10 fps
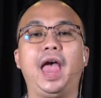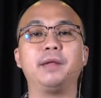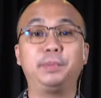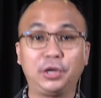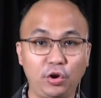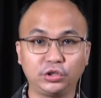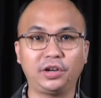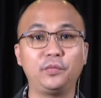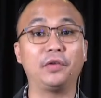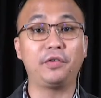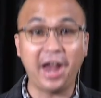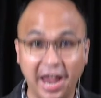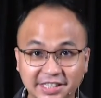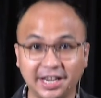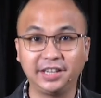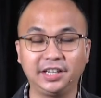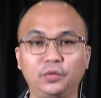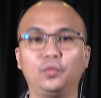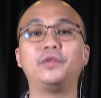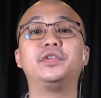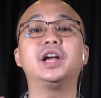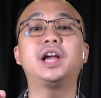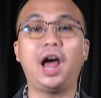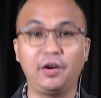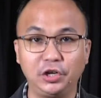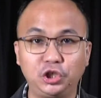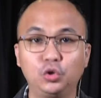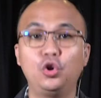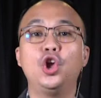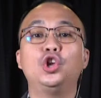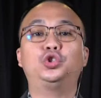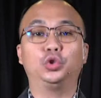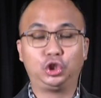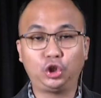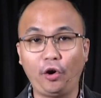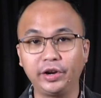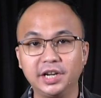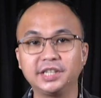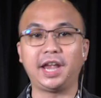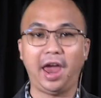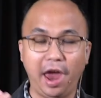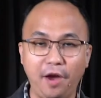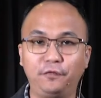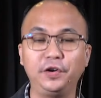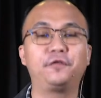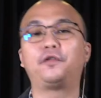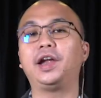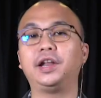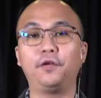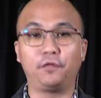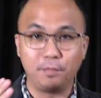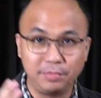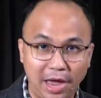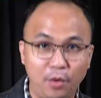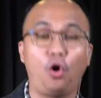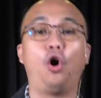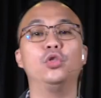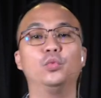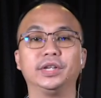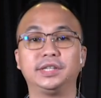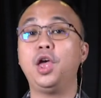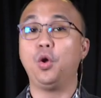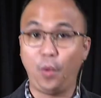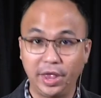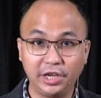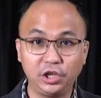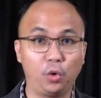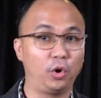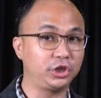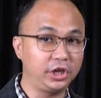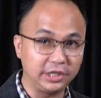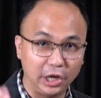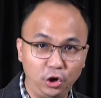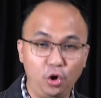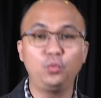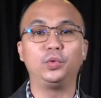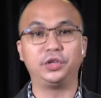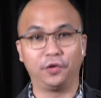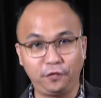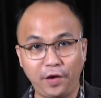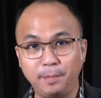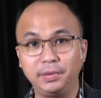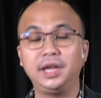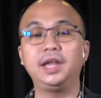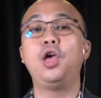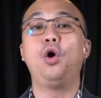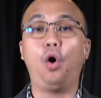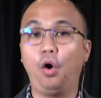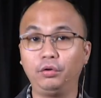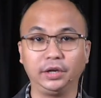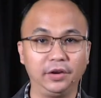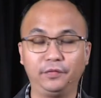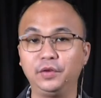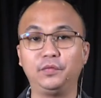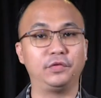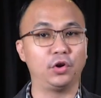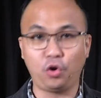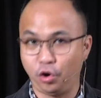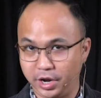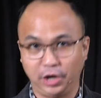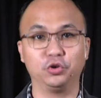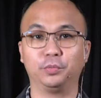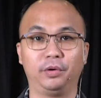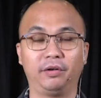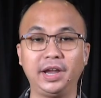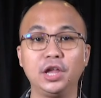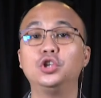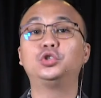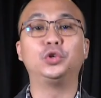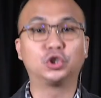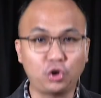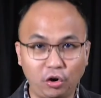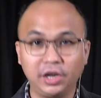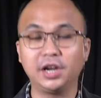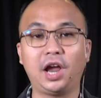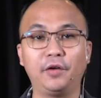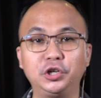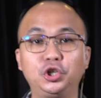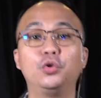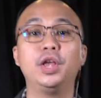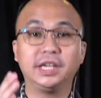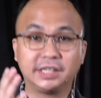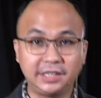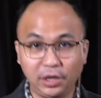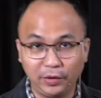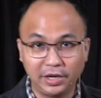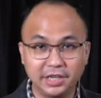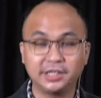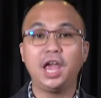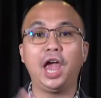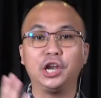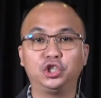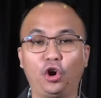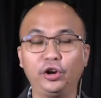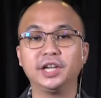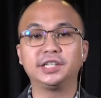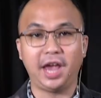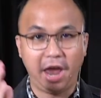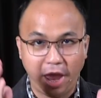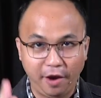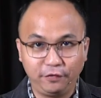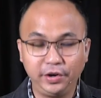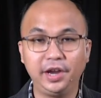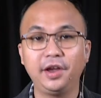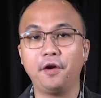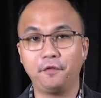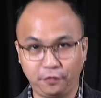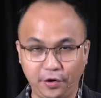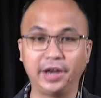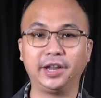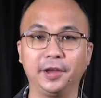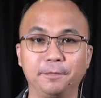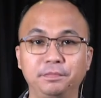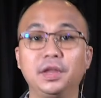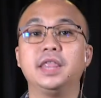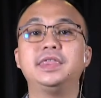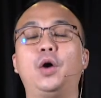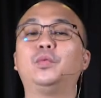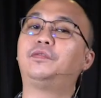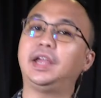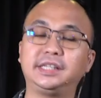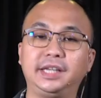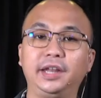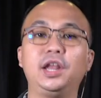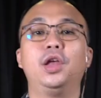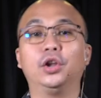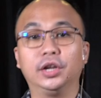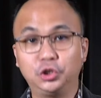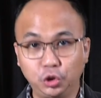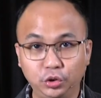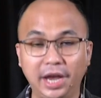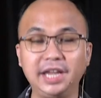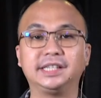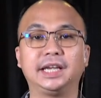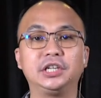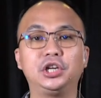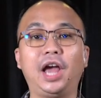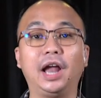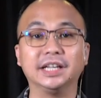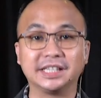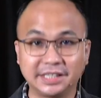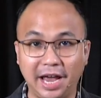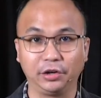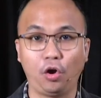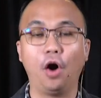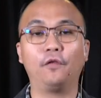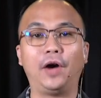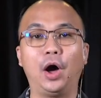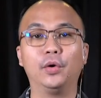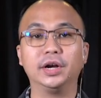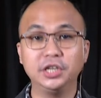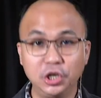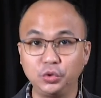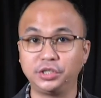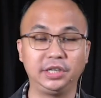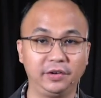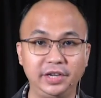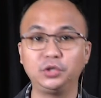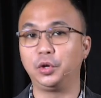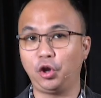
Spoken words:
And because of that, we are very excited when we encourage you to join us every Friday from now onwards, whether you're watching this alone with your family or even with your connect group, all right? So we strongly encourage you, stick with us and join us every Friday. Now, with that said, today is actually at the start of our new series.